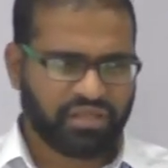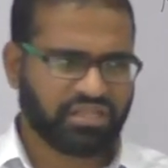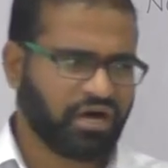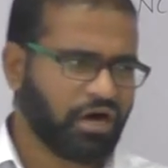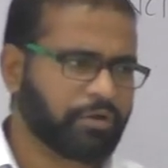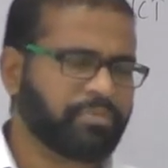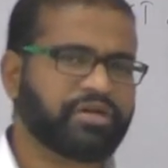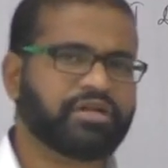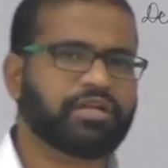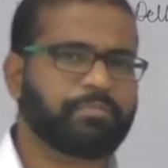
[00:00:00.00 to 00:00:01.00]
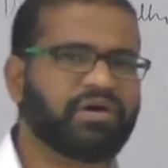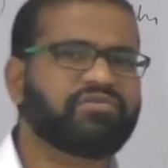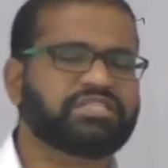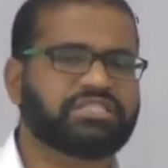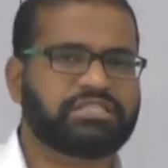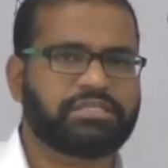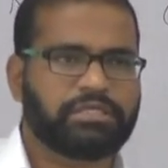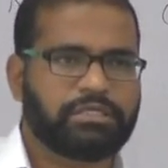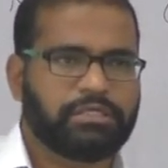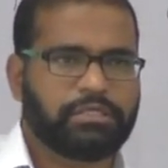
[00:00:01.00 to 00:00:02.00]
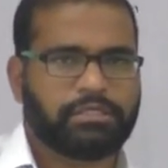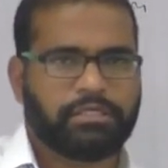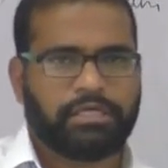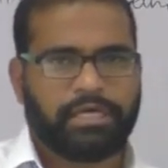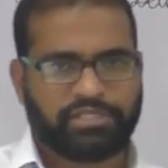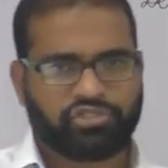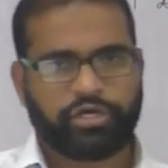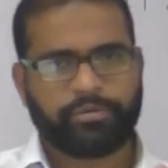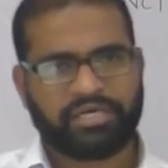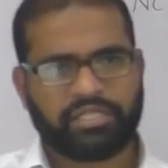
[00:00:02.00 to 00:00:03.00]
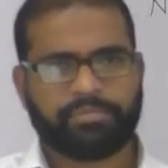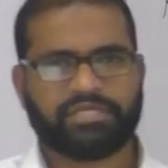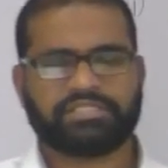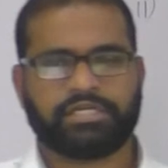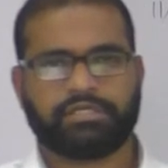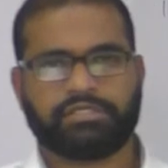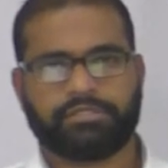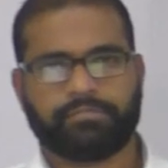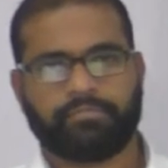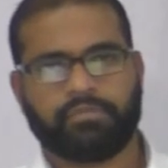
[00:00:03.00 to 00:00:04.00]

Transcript: the arbitrary powers enjoyed by the president